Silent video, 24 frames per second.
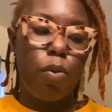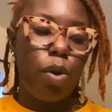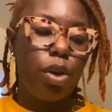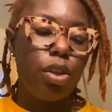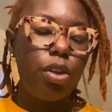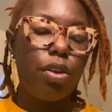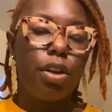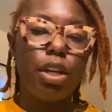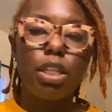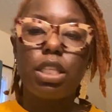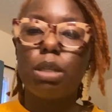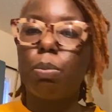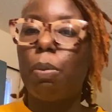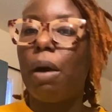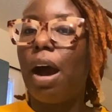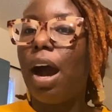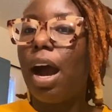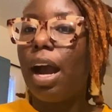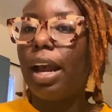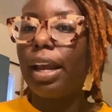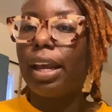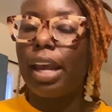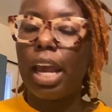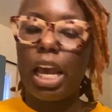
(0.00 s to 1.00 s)
whether it's
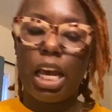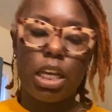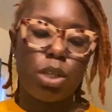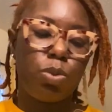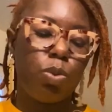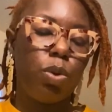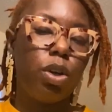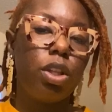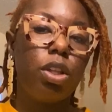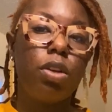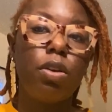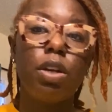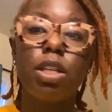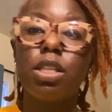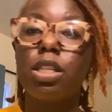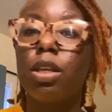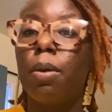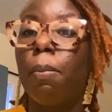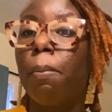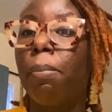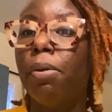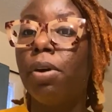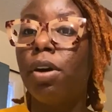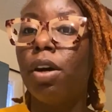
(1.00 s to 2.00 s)
podcasts, whether it's
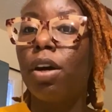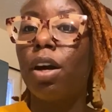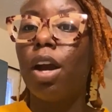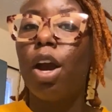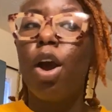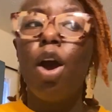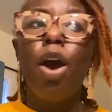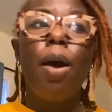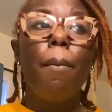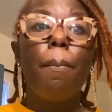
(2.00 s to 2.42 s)
a book,